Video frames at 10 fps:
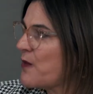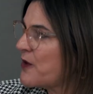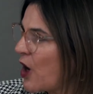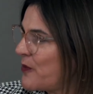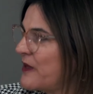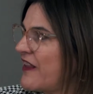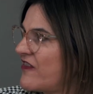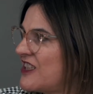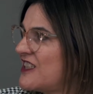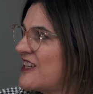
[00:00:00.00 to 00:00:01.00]
And we're hoping
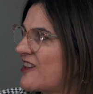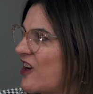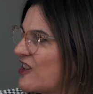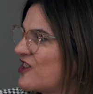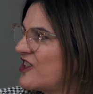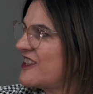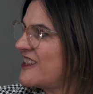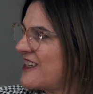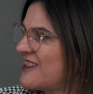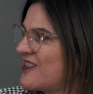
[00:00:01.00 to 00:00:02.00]
that this technology
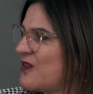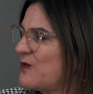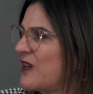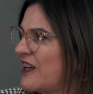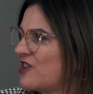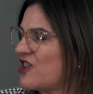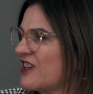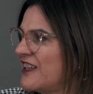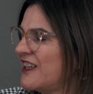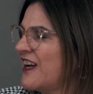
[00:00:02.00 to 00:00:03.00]
sector will
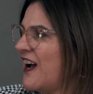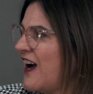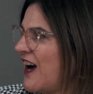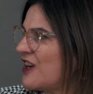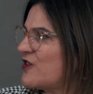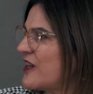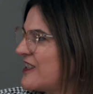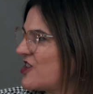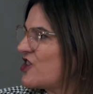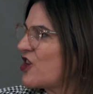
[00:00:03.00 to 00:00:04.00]
actually
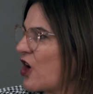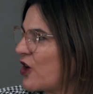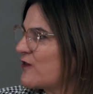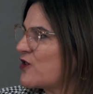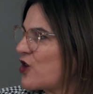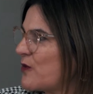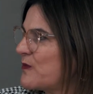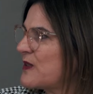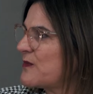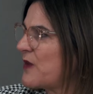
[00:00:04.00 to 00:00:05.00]
transition a lot of
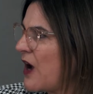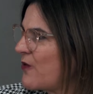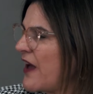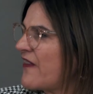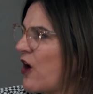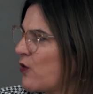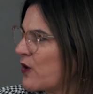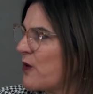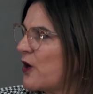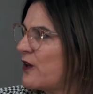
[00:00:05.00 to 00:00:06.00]
jobs around that
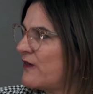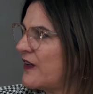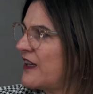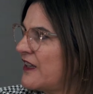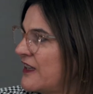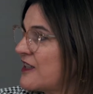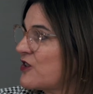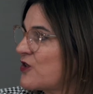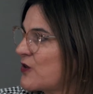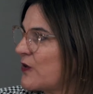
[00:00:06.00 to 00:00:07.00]
automotive
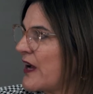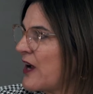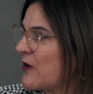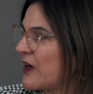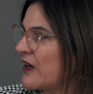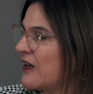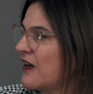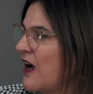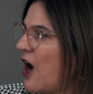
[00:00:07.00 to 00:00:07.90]
industrial area.